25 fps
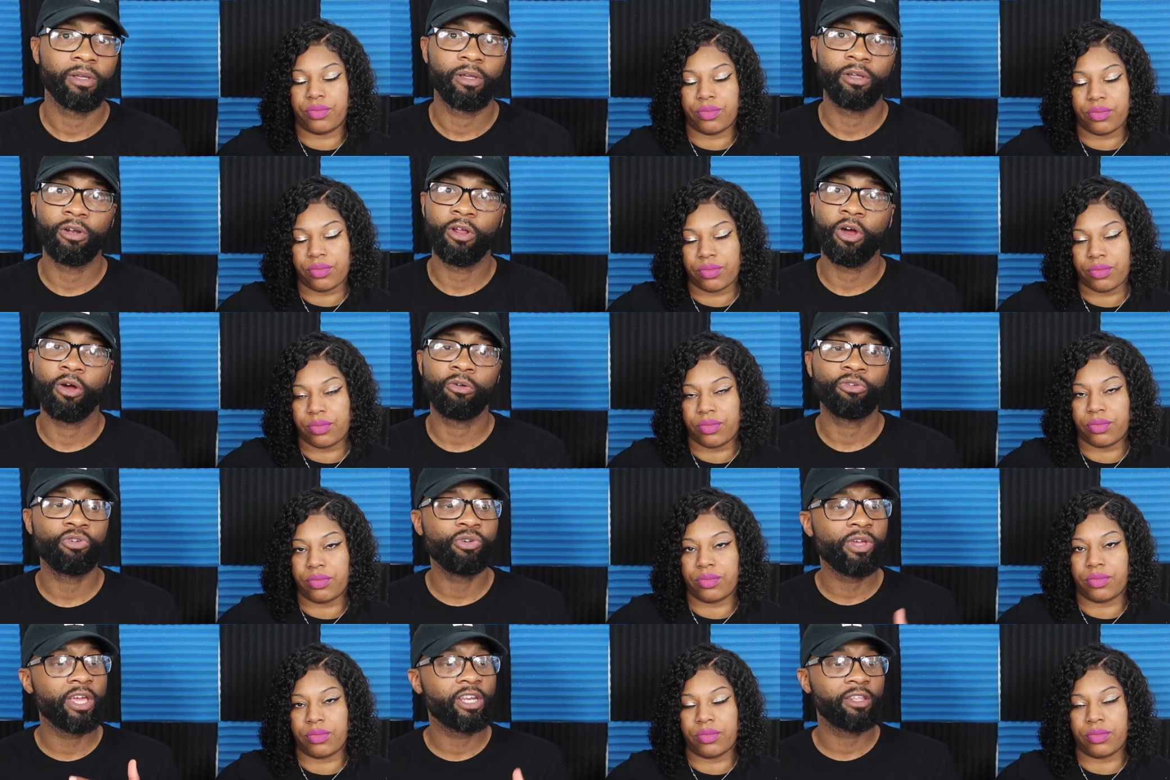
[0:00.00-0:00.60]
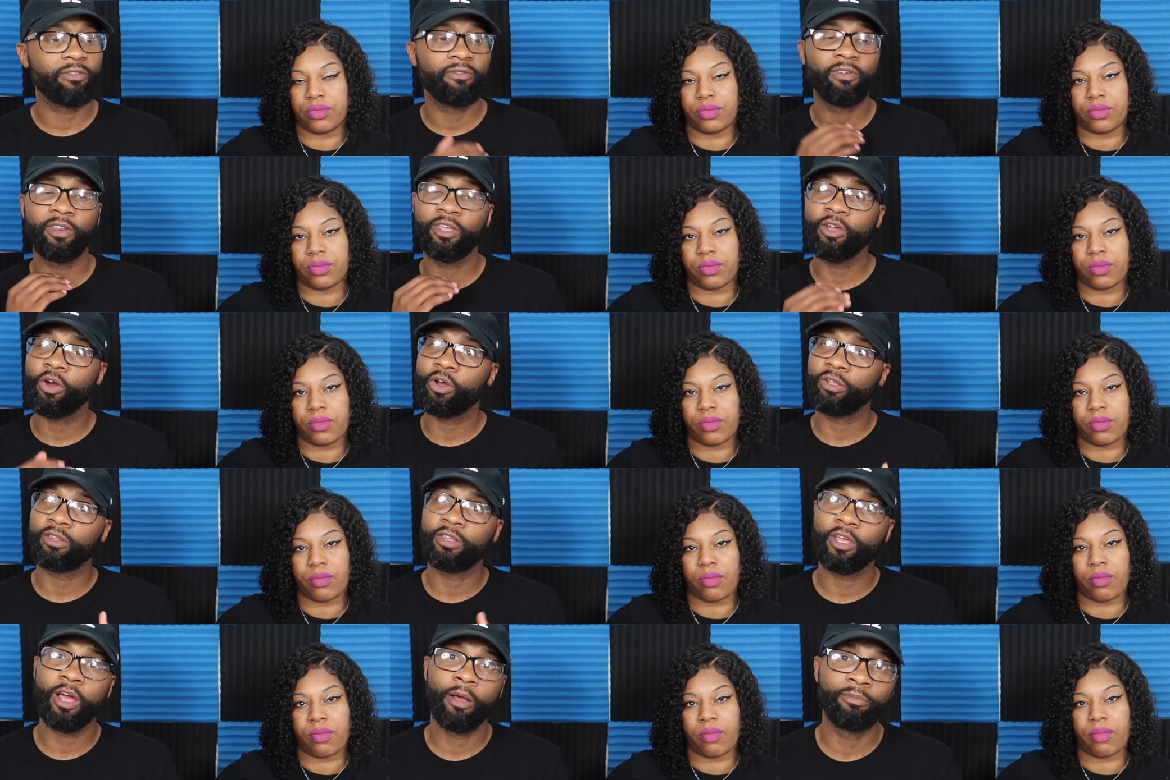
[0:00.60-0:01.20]
Speaker 1: You know, you give this
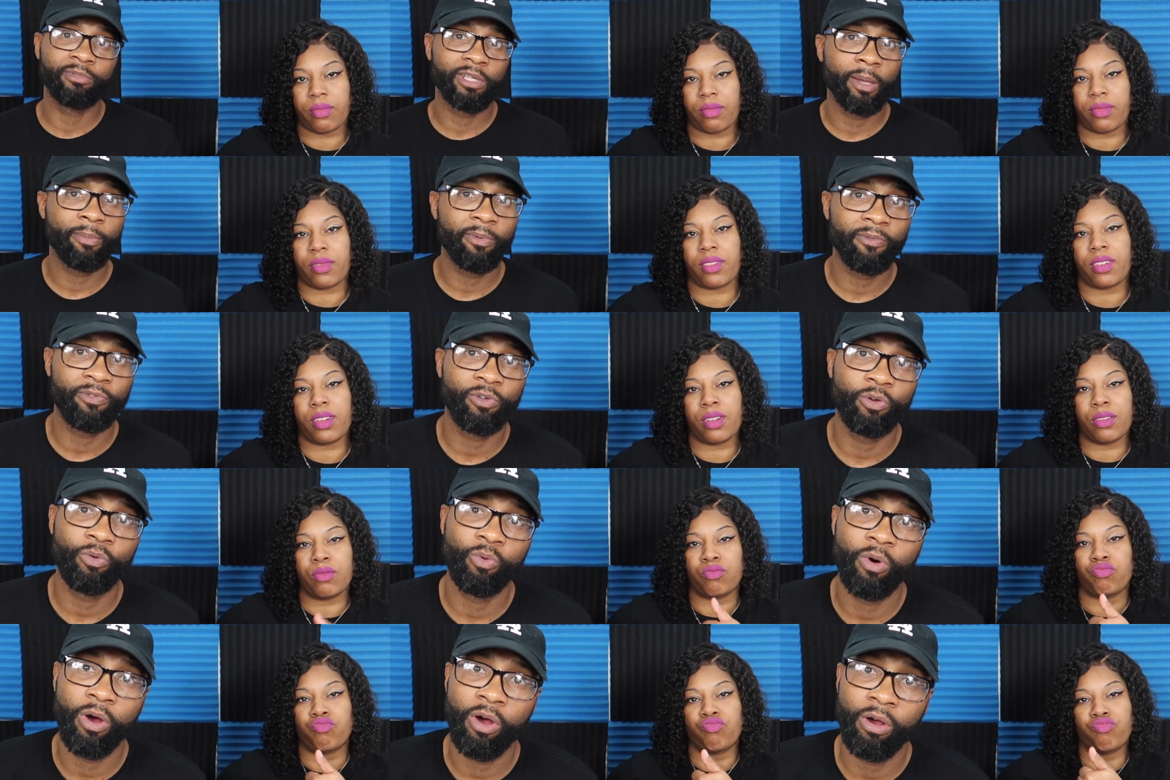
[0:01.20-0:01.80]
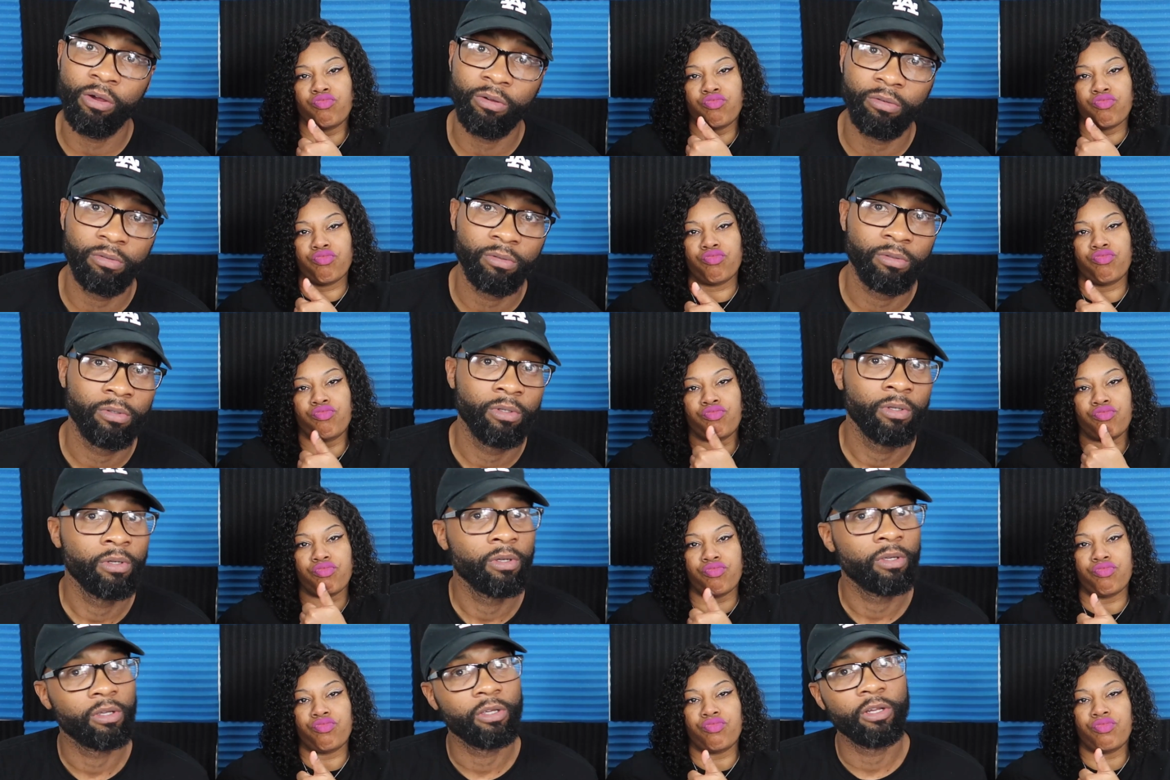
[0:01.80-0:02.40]
video a thumbs up if you want.
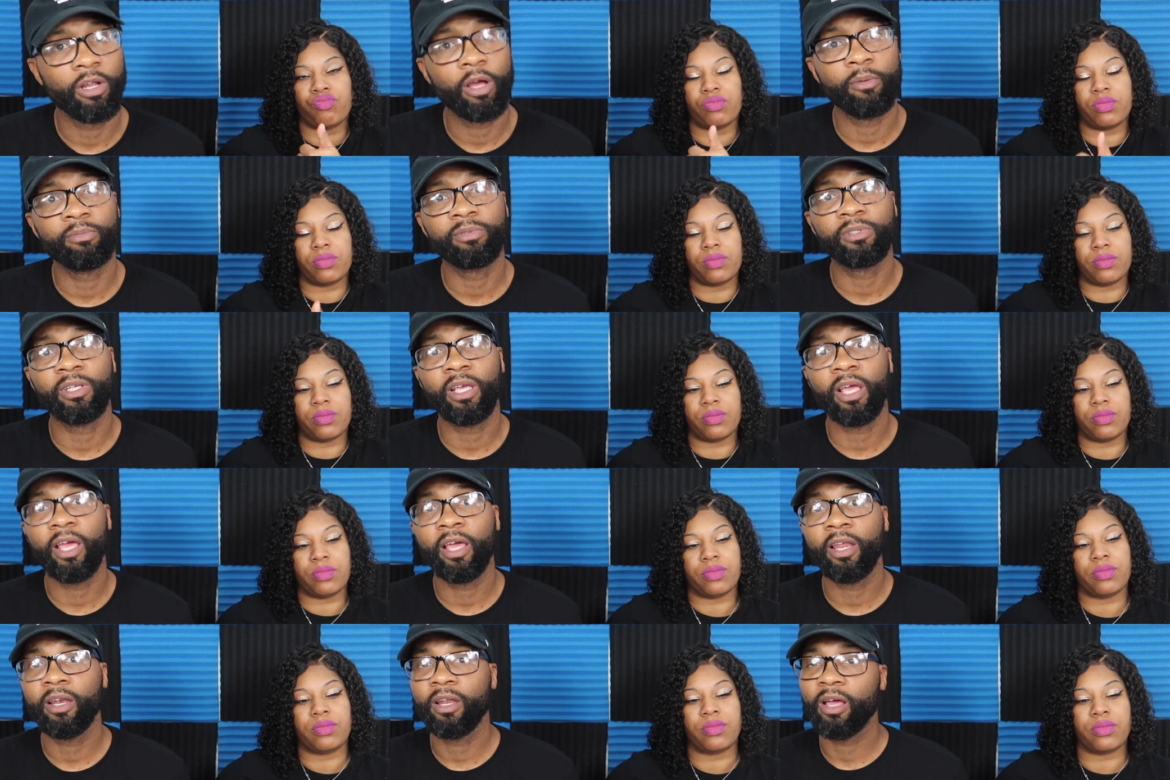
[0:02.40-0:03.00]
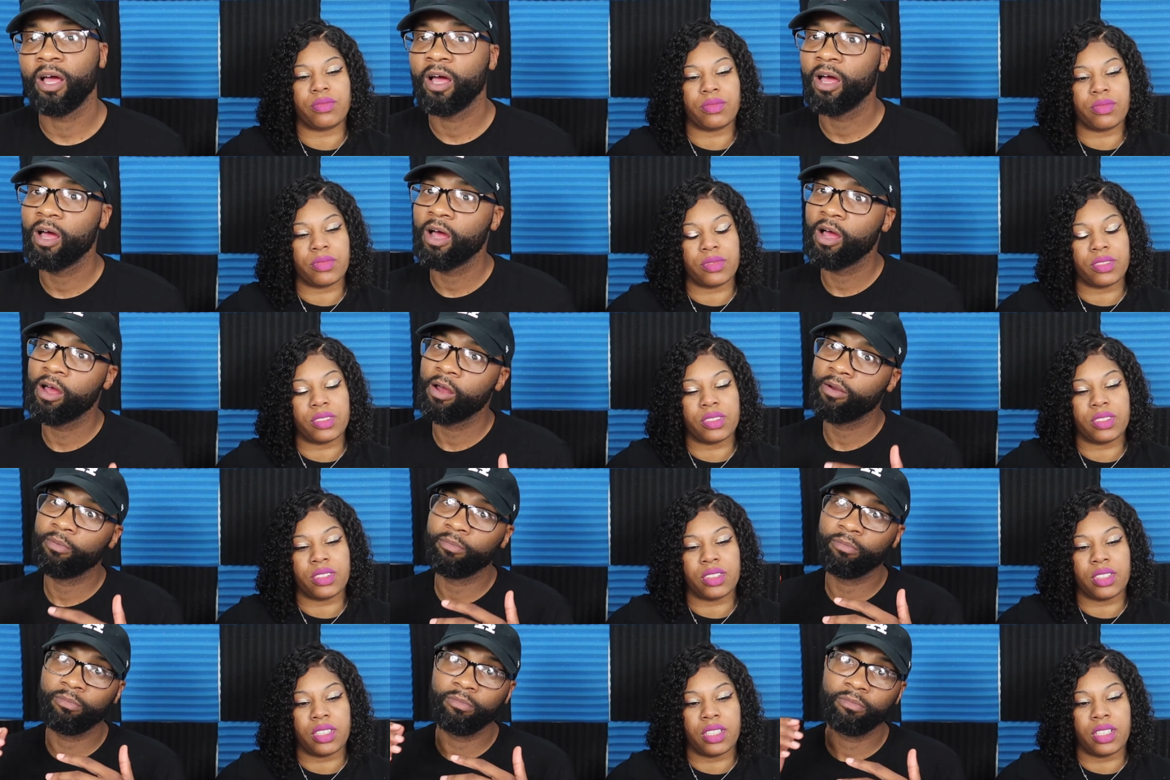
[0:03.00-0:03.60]
You know what I'm saying?
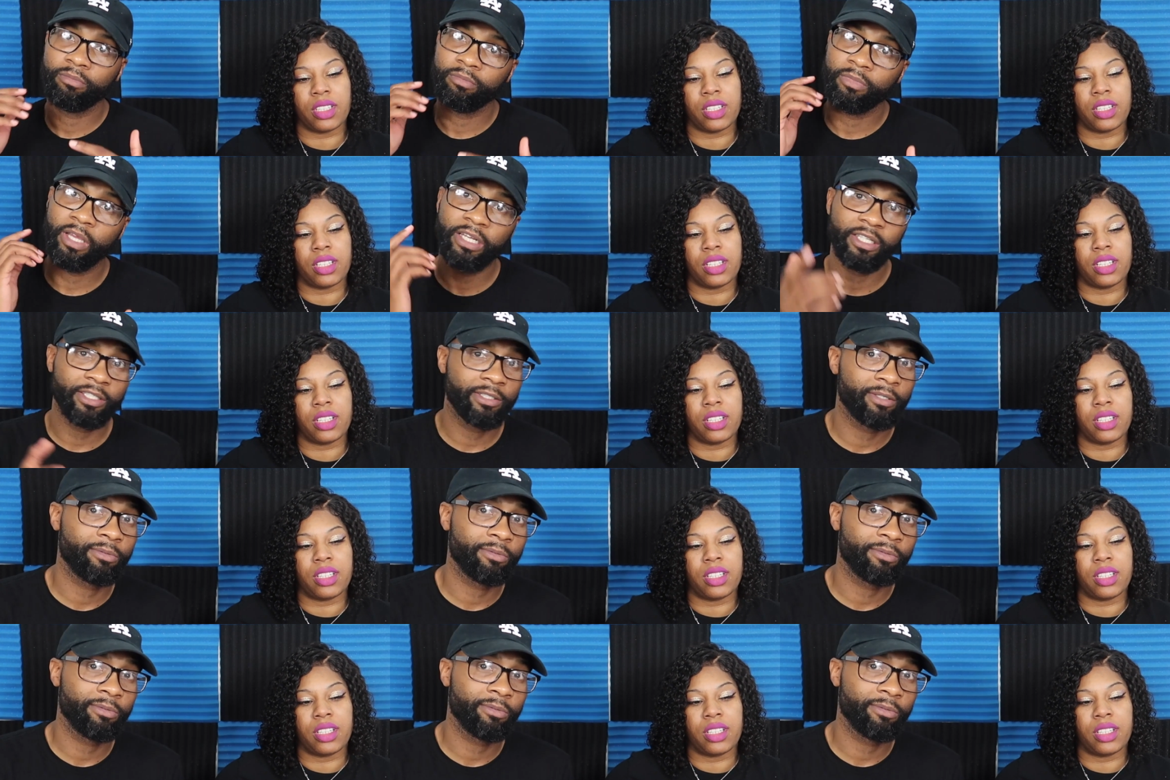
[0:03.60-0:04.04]
Uh, hit the